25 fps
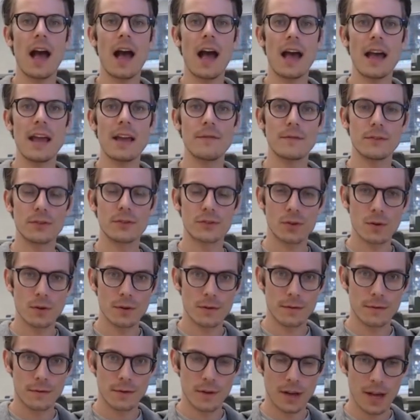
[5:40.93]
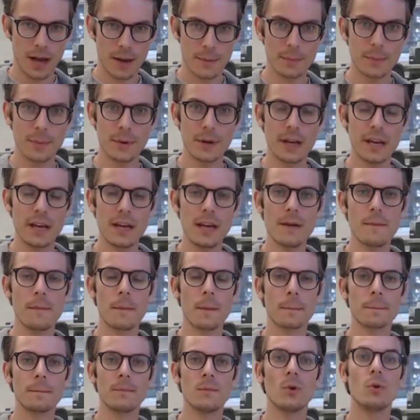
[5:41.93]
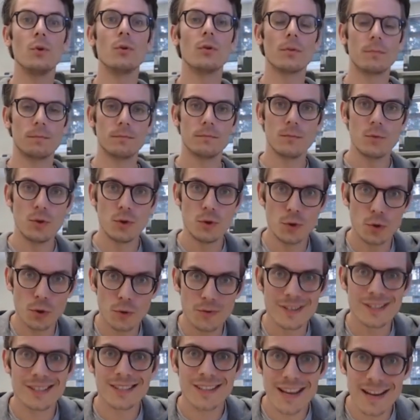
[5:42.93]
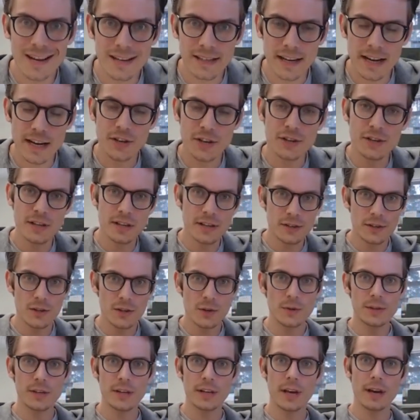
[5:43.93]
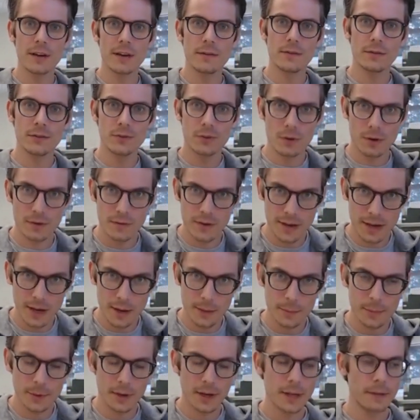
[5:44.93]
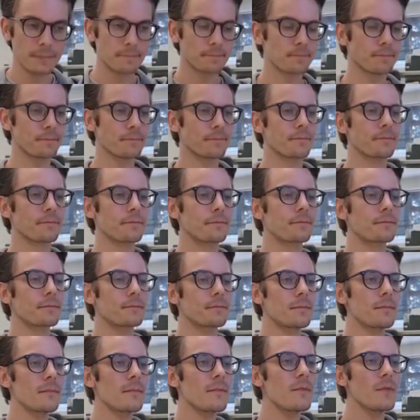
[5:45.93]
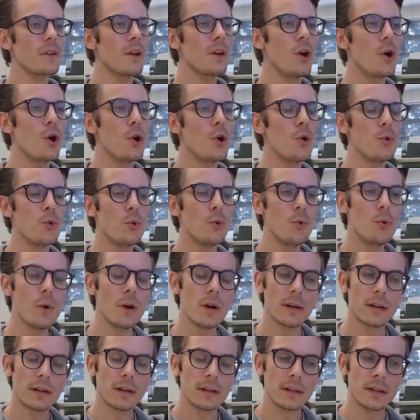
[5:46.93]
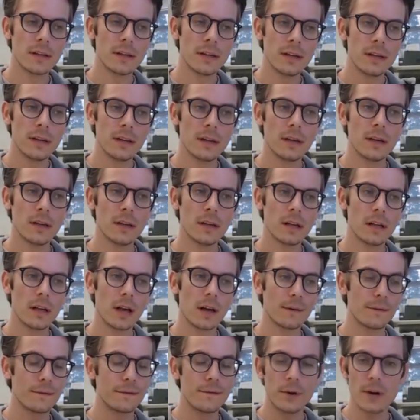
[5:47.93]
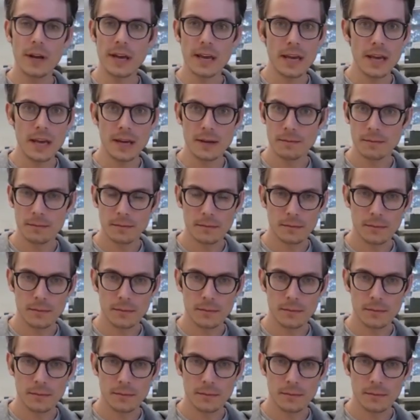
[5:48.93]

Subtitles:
a photographer company, or your estate agent is using a photography company who are fully,